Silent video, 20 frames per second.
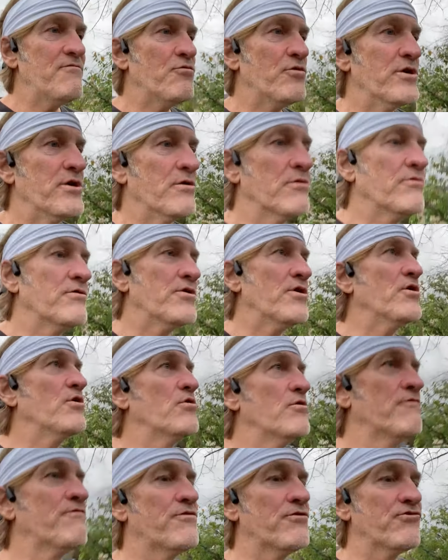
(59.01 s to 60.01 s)
We don't know
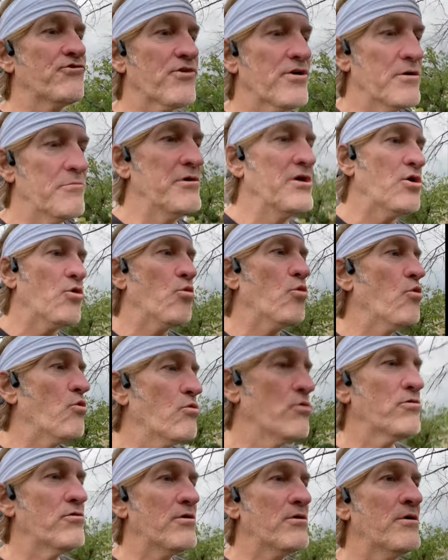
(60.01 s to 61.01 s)
if there's going to be a
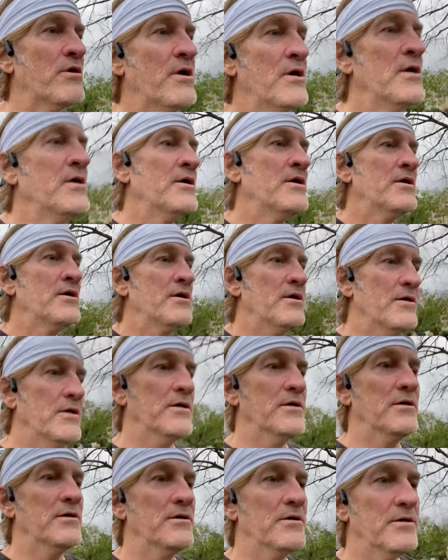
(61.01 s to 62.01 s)
war, uh,
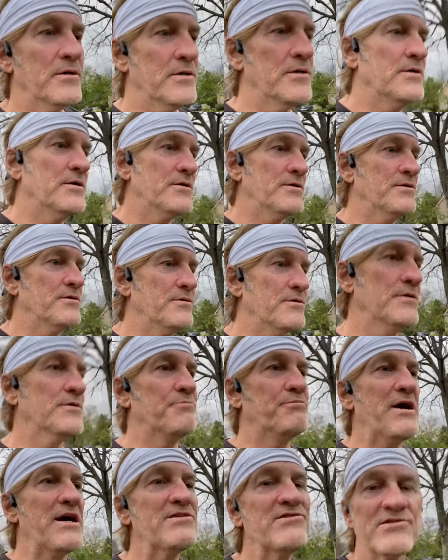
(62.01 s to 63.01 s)
a
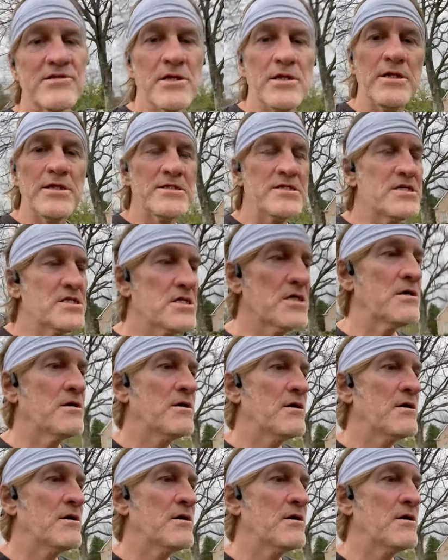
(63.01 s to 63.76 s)
pestilence